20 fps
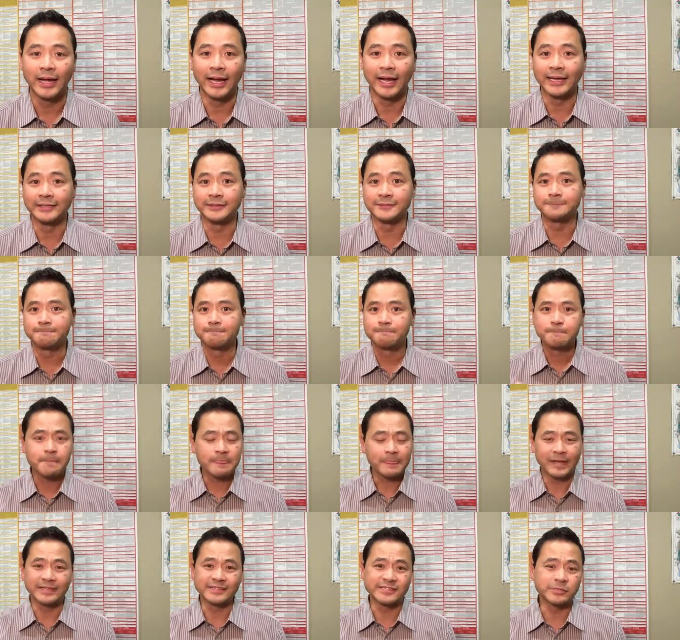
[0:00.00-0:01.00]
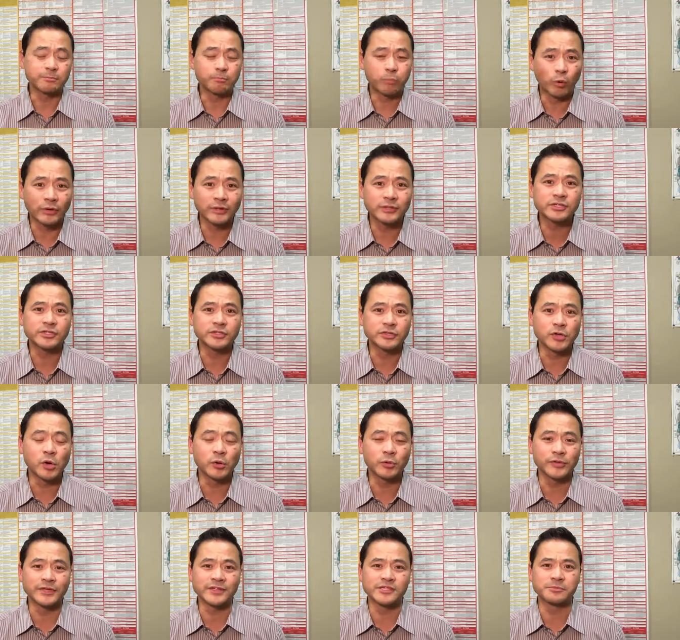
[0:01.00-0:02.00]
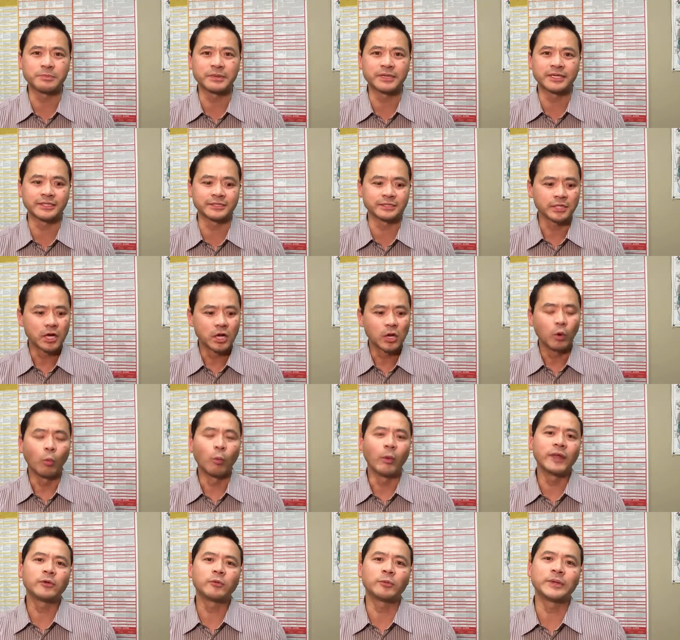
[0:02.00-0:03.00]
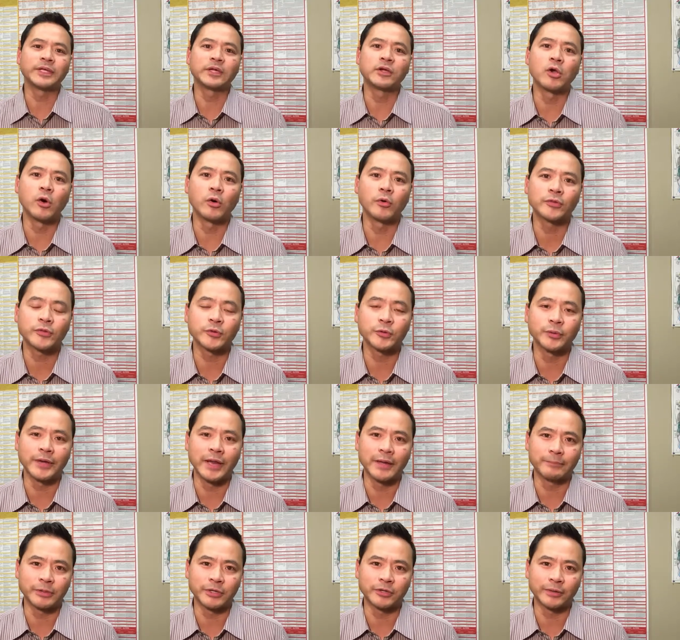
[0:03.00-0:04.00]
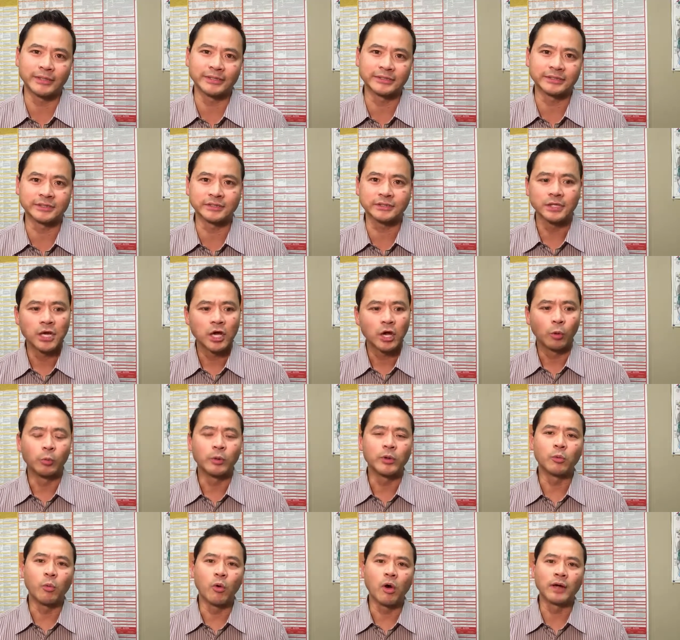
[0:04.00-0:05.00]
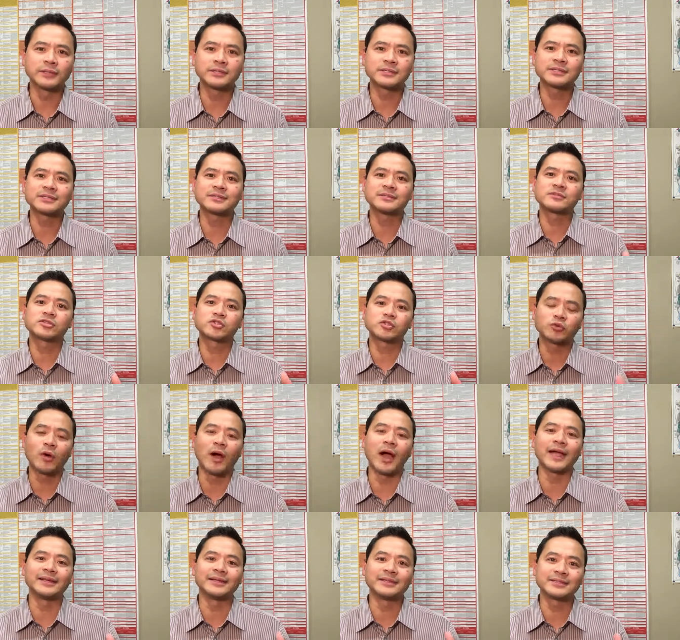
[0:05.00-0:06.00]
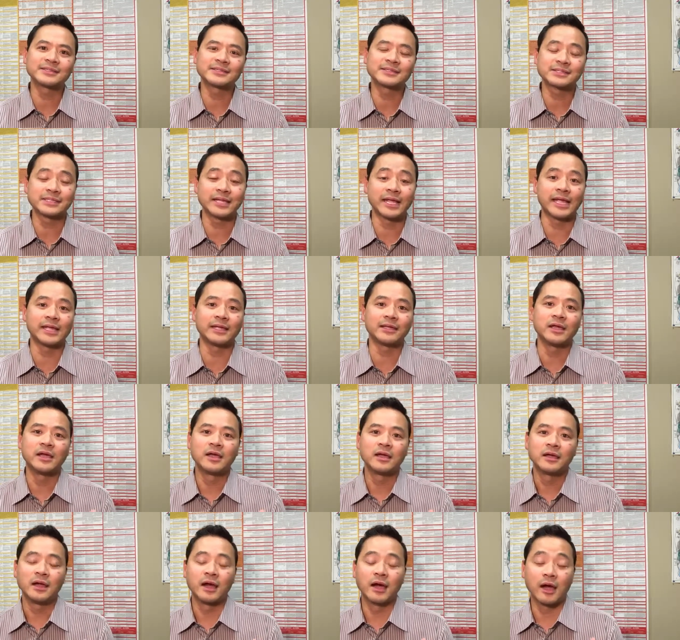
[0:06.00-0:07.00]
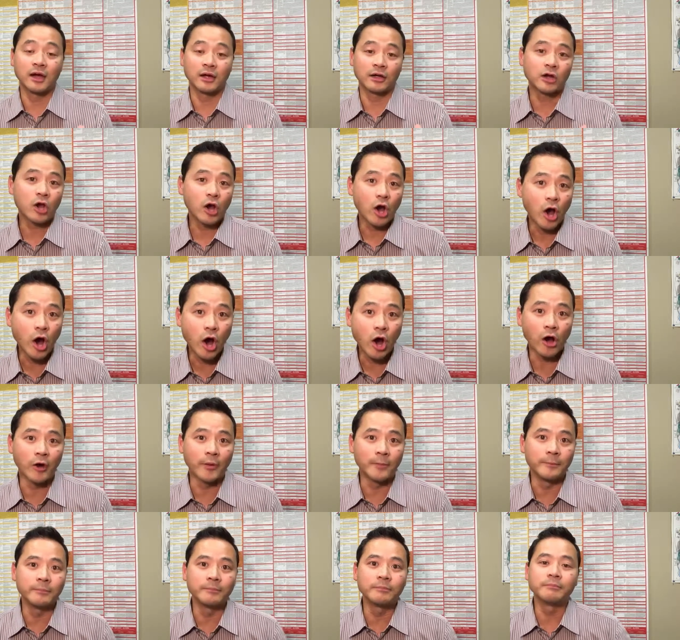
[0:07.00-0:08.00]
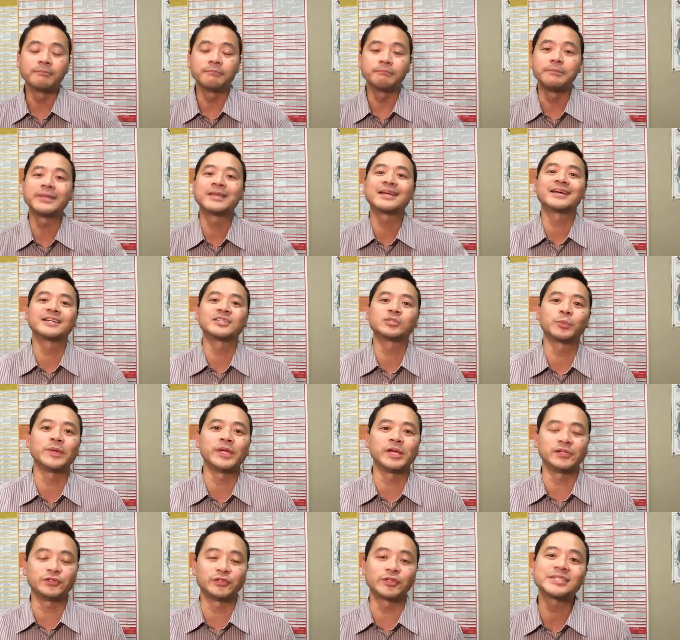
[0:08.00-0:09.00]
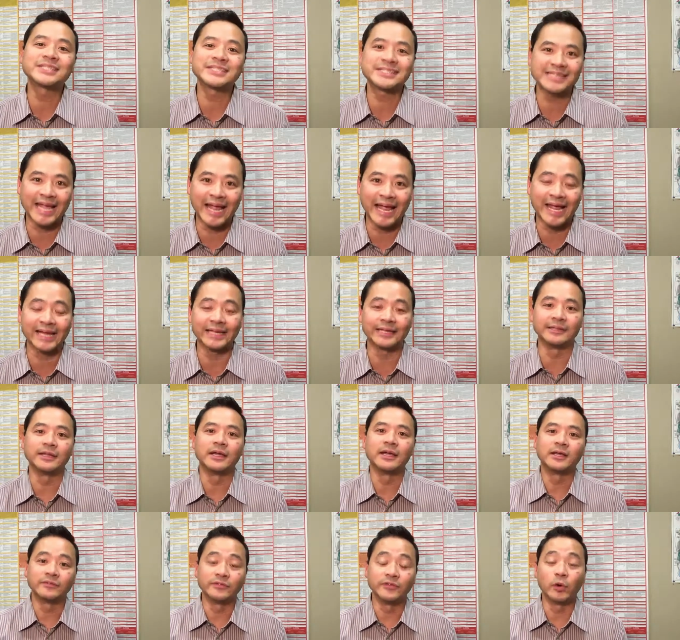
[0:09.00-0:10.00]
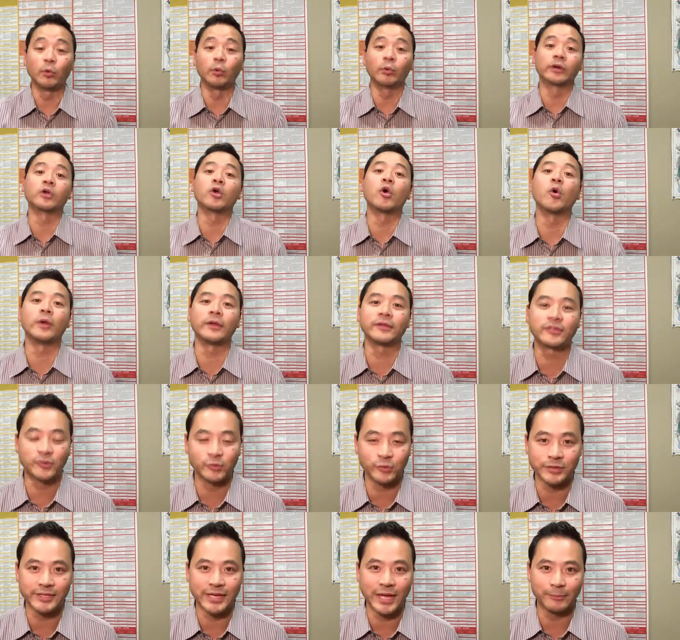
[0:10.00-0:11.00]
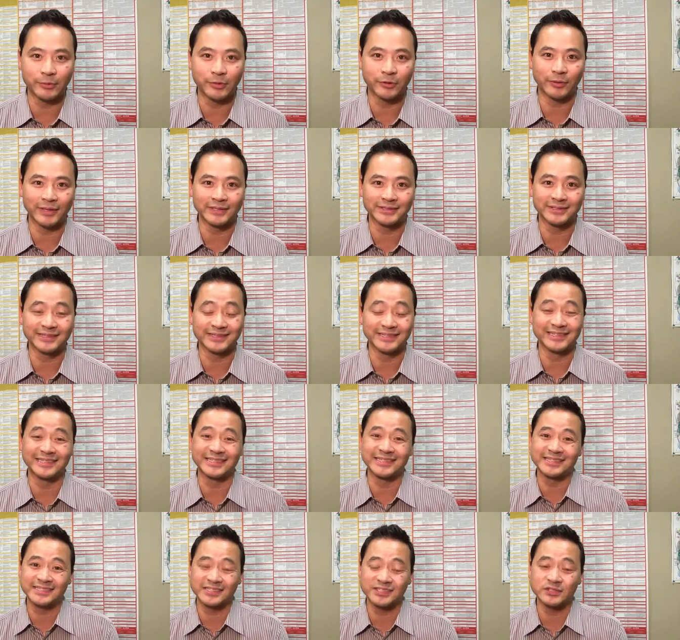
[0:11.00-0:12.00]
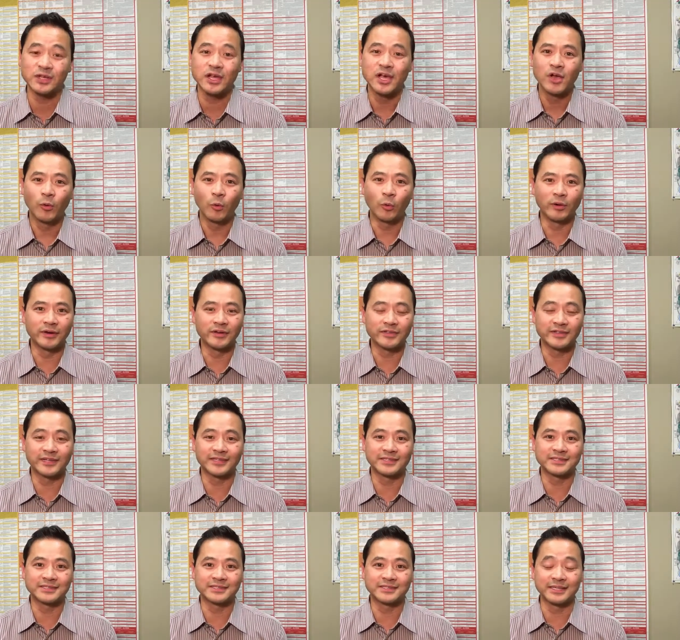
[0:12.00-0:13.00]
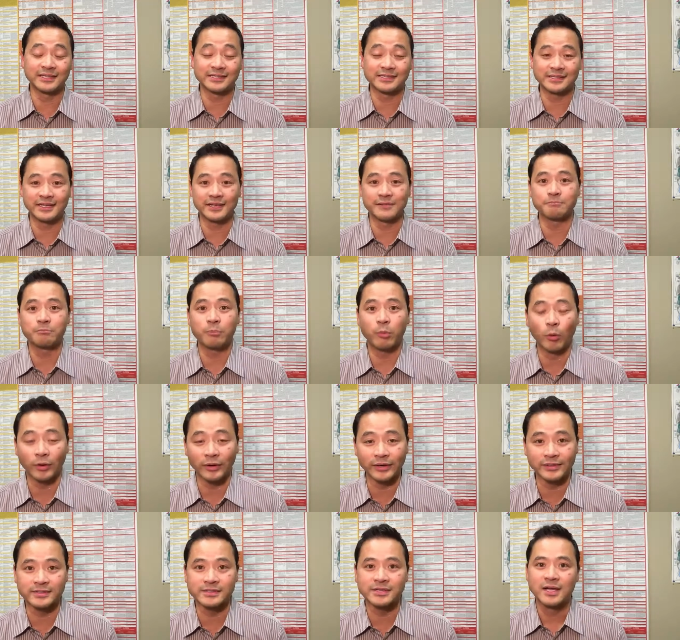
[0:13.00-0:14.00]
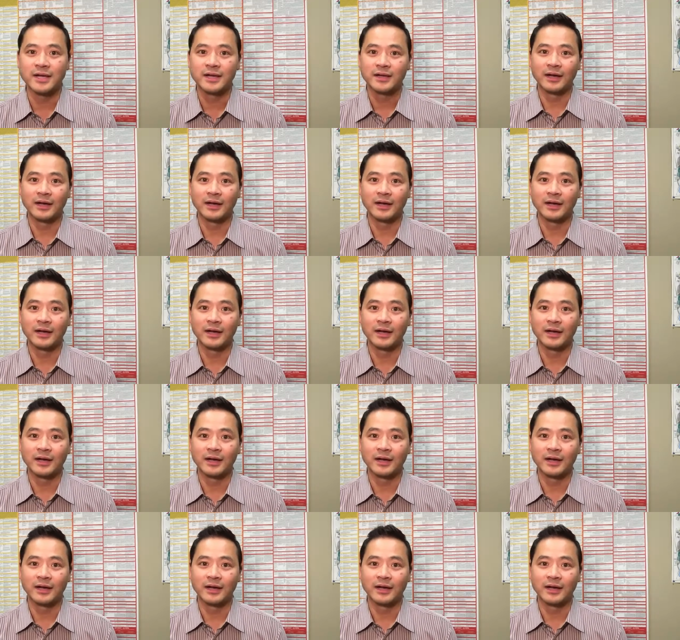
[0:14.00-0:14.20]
And it's important to know this because when we go through an Epi-crisis, we want to try to stay calm because we understand that we're going through the Epi-crisis. And this is one of the things that's important